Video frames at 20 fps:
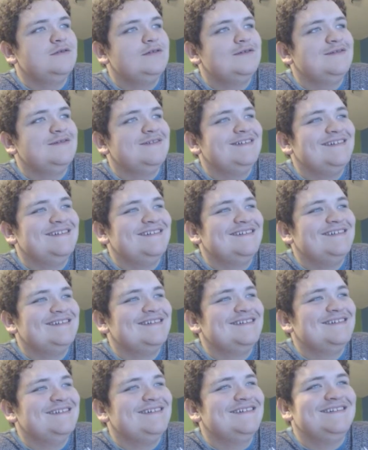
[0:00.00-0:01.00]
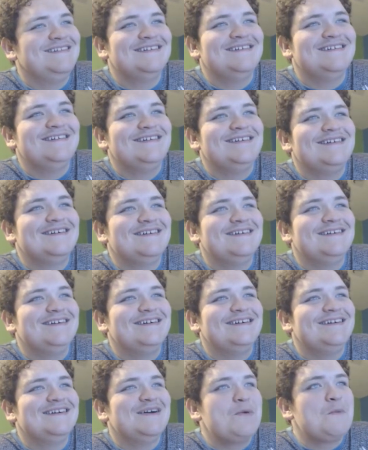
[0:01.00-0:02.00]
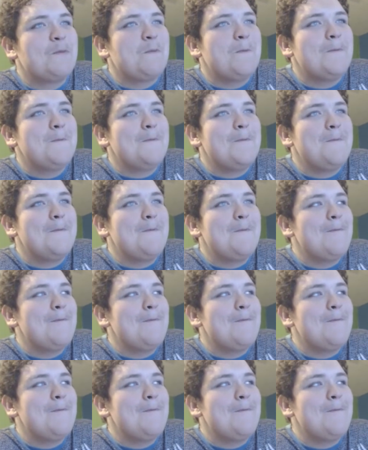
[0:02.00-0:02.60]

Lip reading: Nobody speaks.